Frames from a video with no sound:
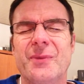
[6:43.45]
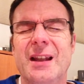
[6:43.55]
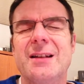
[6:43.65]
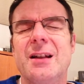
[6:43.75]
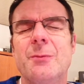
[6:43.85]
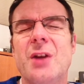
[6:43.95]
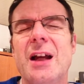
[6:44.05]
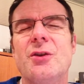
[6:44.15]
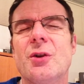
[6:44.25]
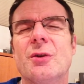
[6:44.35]
that
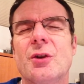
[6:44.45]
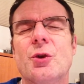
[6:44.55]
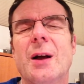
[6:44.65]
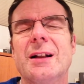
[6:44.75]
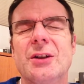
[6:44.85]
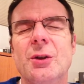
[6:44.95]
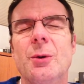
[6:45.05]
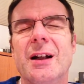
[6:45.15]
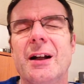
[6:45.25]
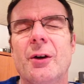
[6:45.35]
temptation to try to do
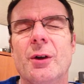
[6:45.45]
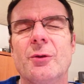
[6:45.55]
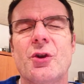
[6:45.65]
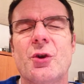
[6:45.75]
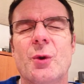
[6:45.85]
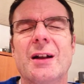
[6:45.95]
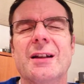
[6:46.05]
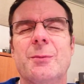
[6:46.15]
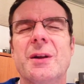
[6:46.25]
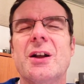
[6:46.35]
it in our own
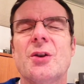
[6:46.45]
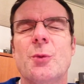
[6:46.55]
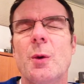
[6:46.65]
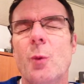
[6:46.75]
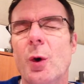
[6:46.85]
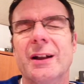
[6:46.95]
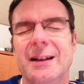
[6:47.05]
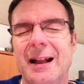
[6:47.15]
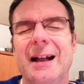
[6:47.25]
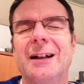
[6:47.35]
strength because we want
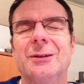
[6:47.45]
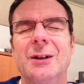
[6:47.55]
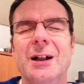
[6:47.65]
it now,